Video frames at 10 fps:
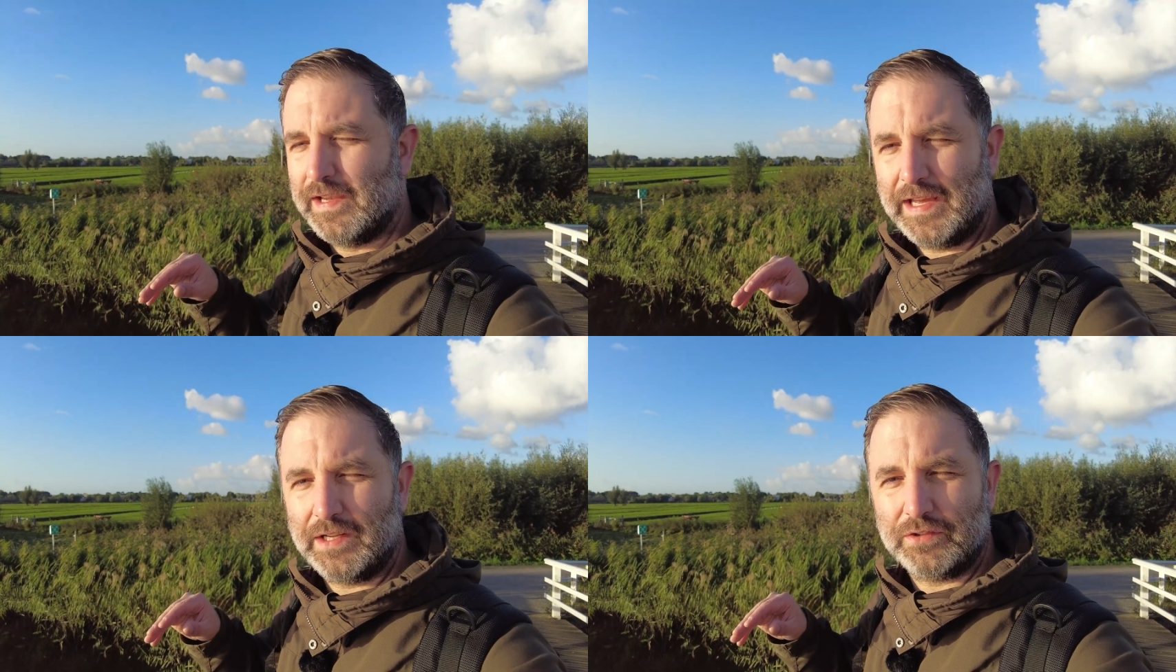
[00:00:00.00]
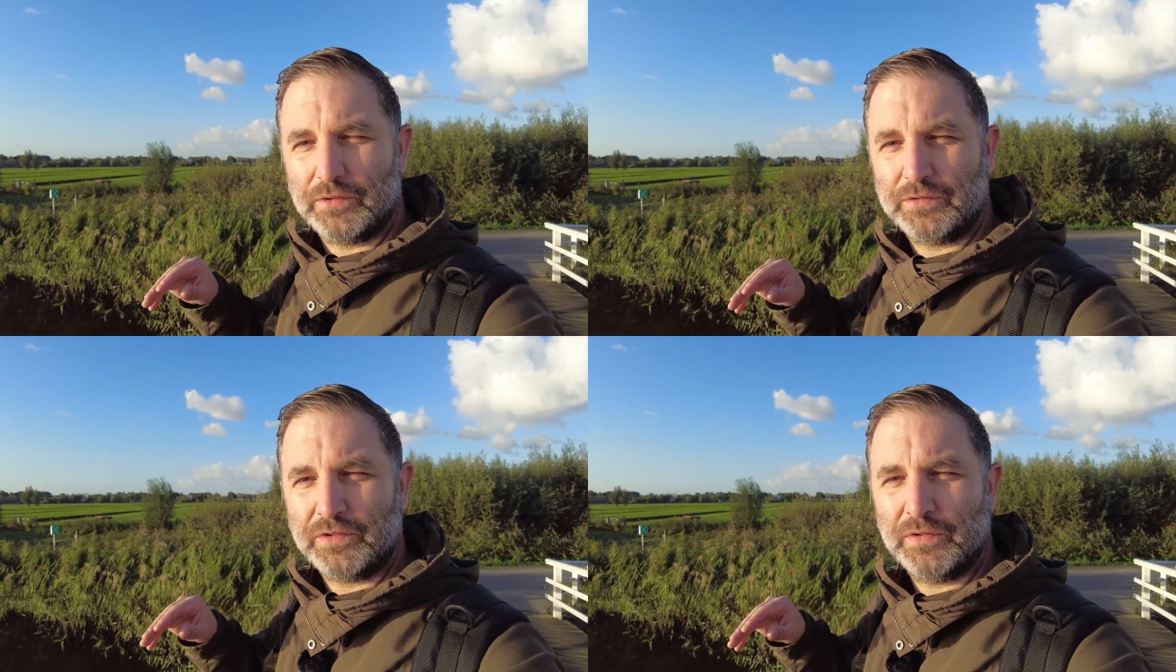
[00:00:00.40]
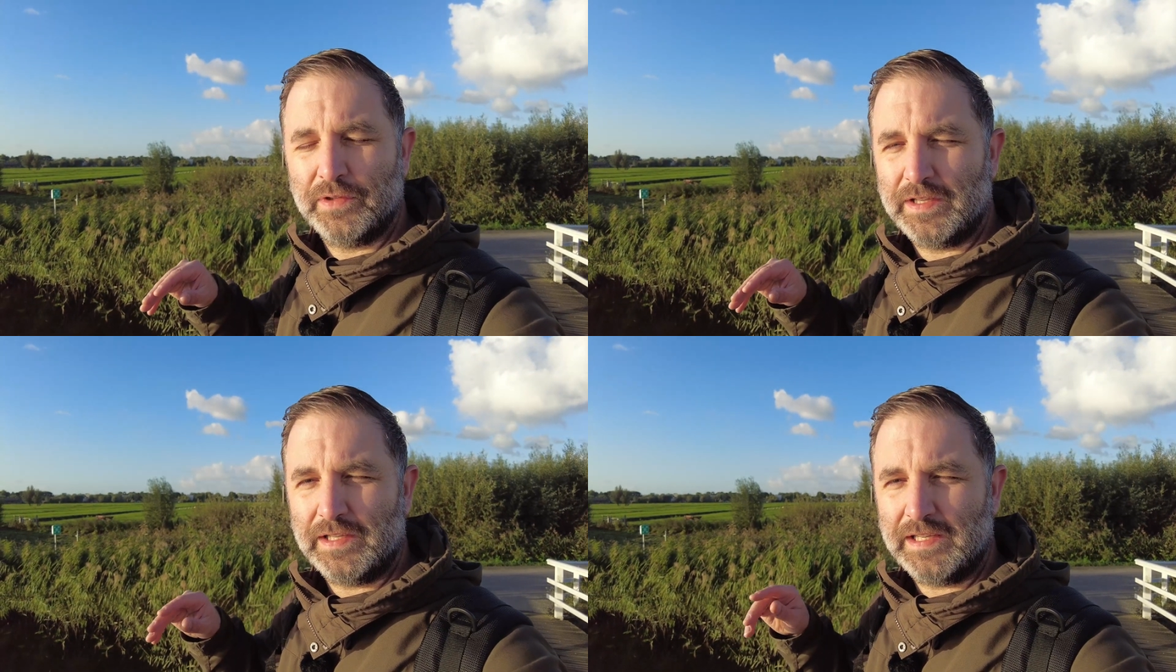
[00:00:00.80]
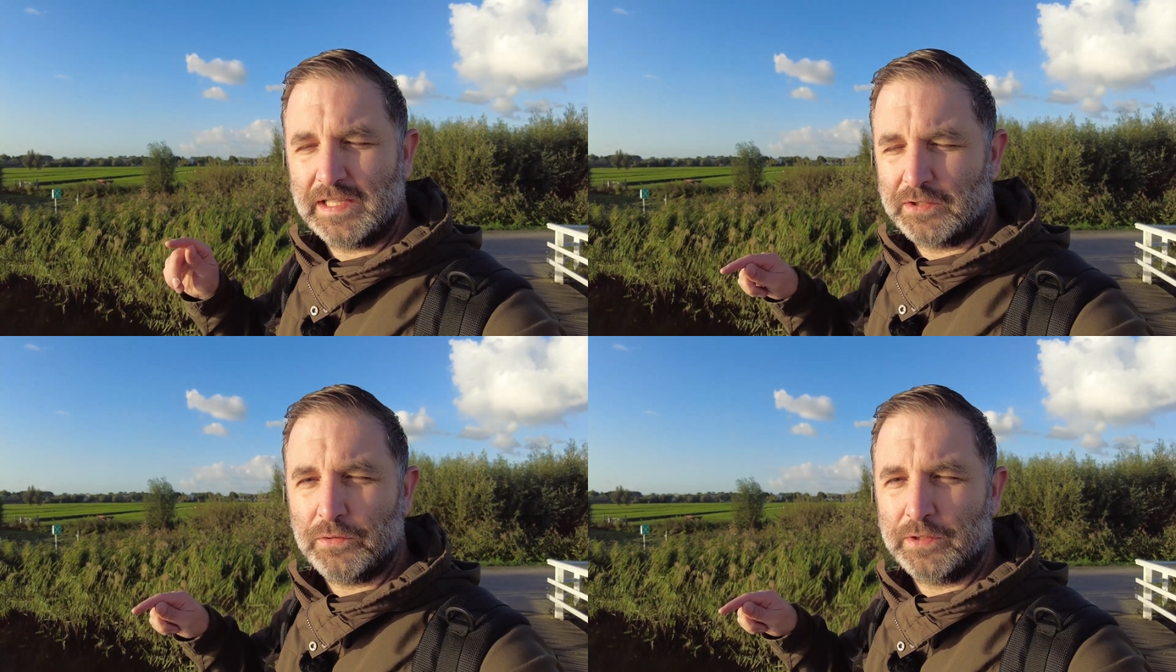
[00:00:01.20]
and I told you
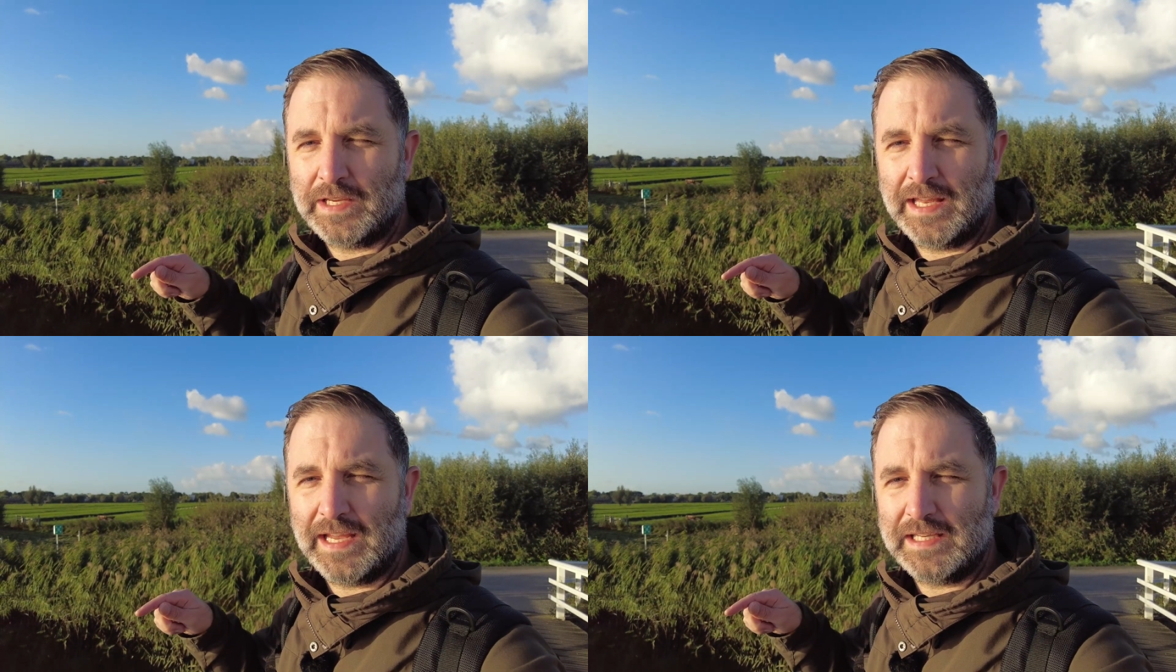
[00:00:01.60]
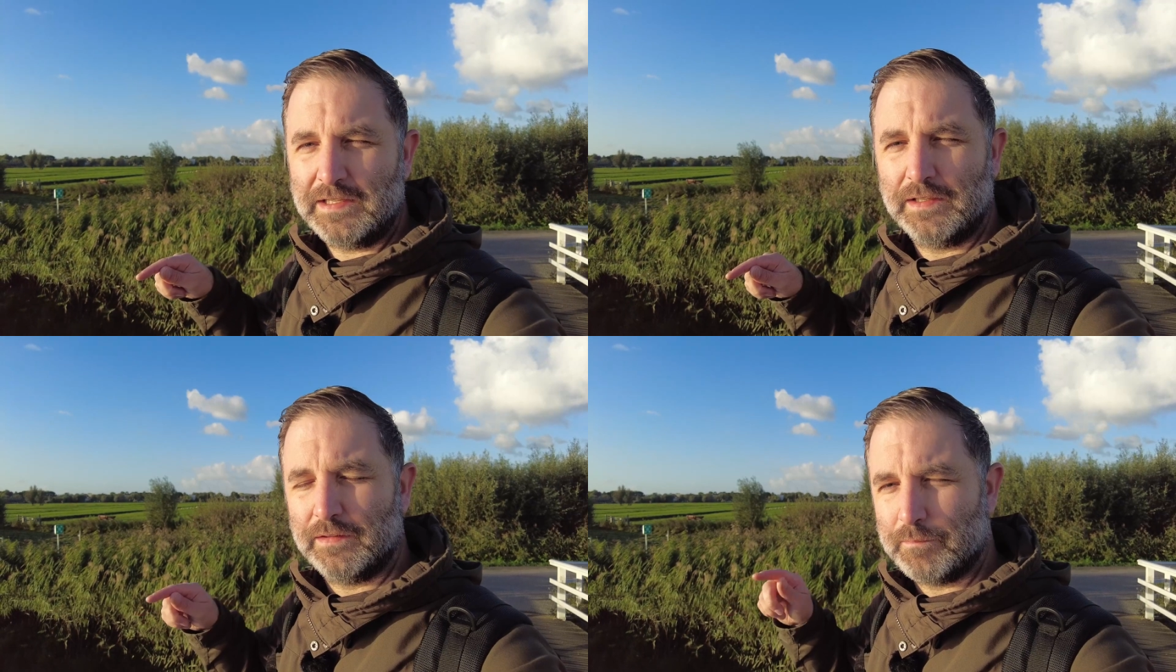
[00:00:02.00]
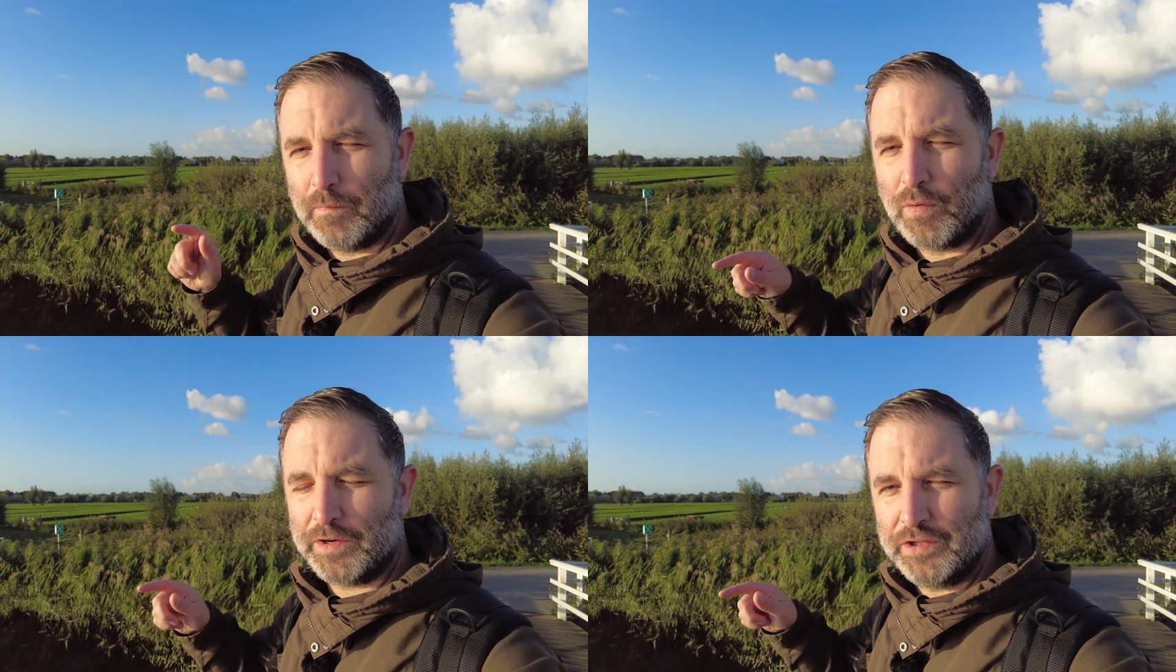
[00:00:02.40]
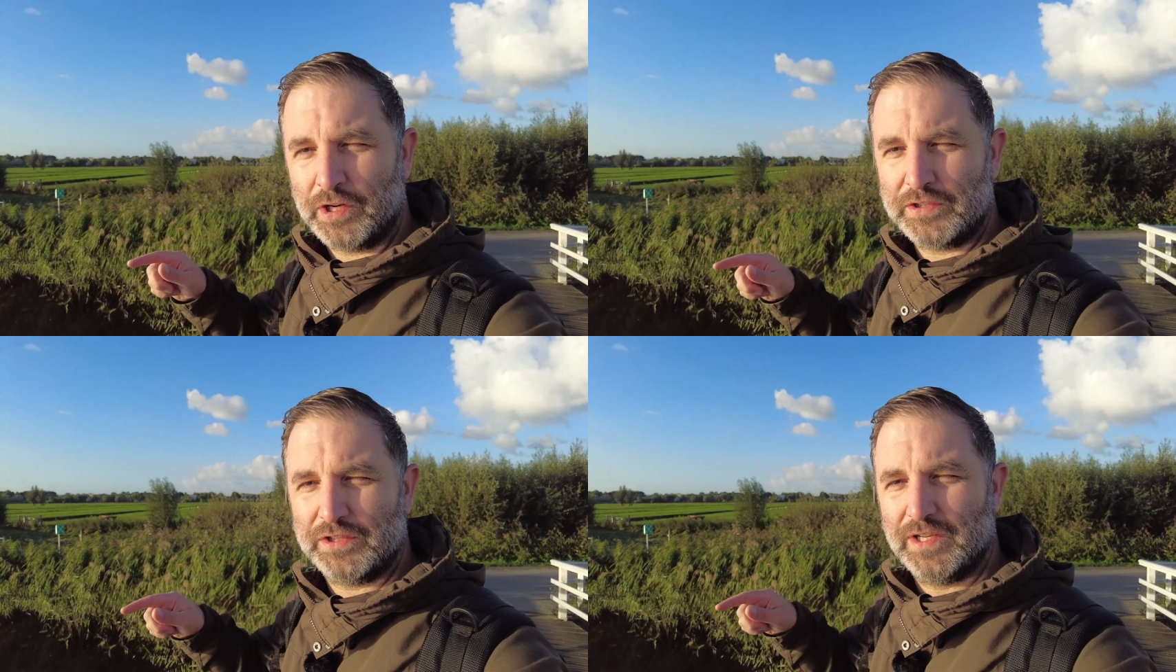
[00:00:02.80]
it couldn't get any more
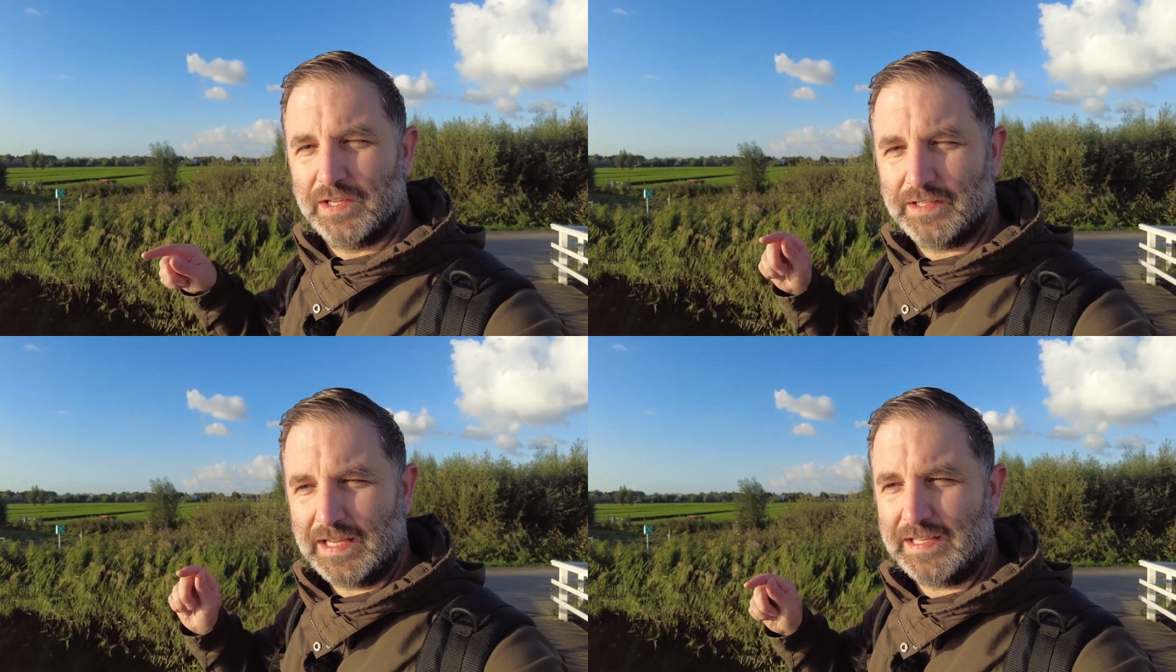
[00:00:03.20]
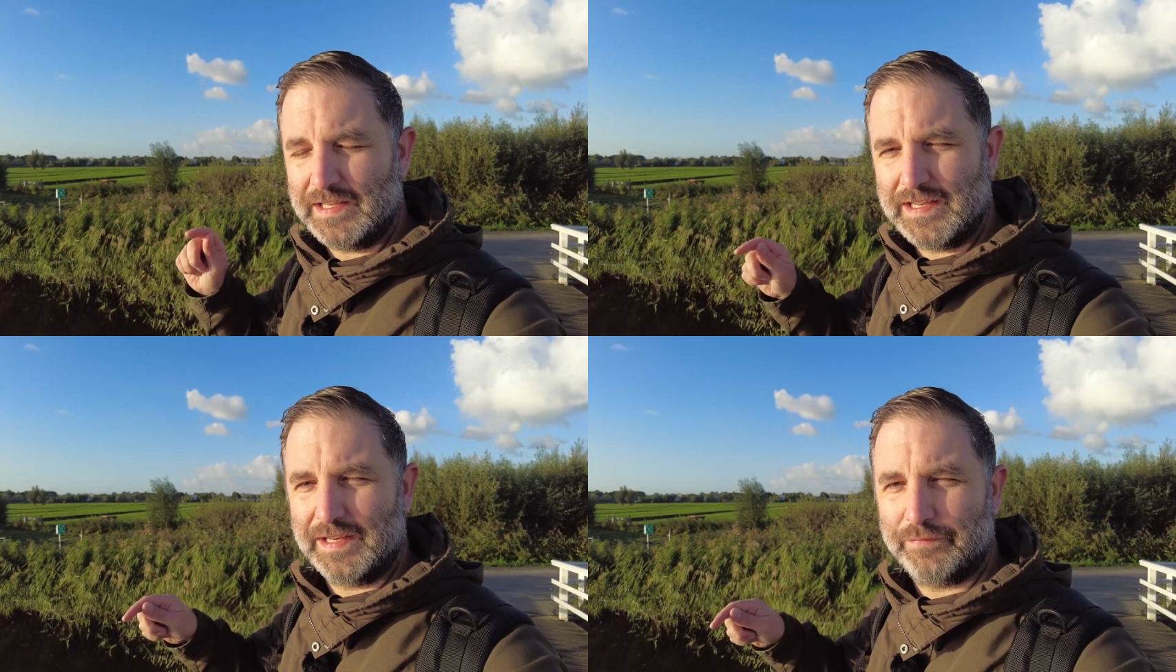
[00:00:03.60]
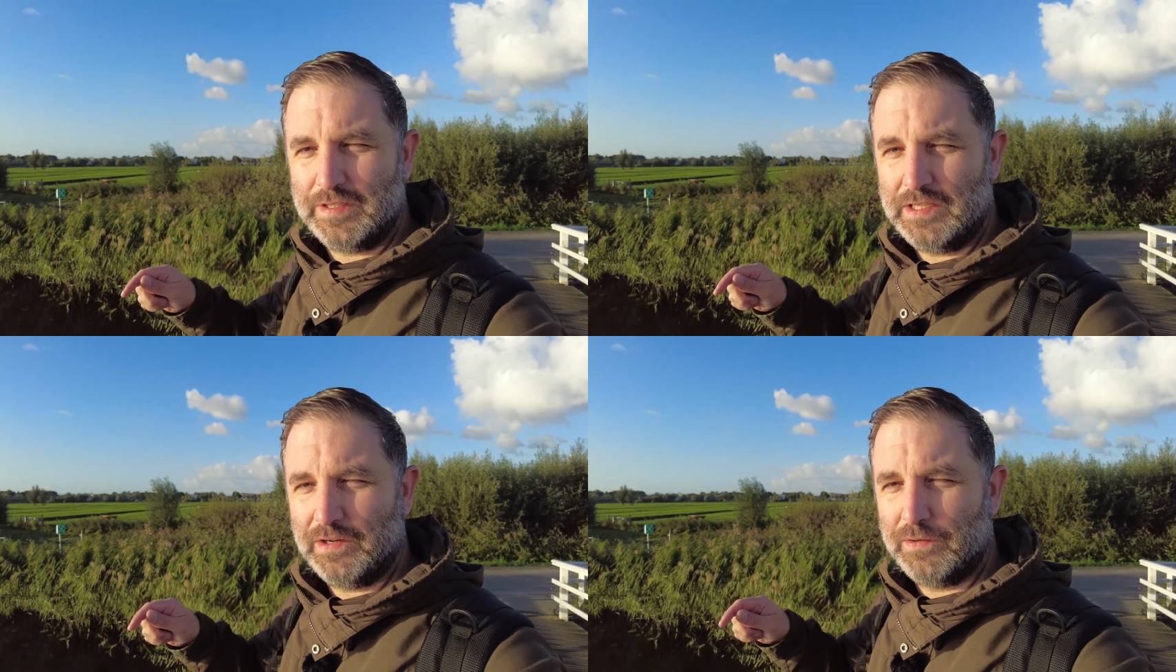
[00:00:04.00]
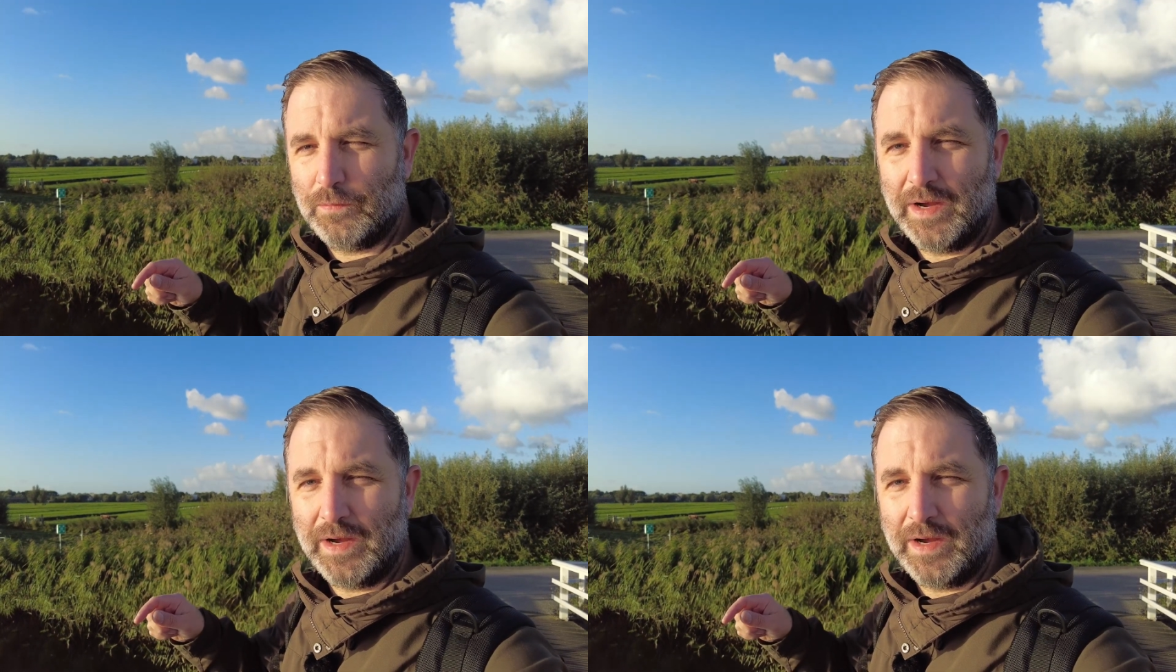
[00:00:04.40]
Dutch than in that video.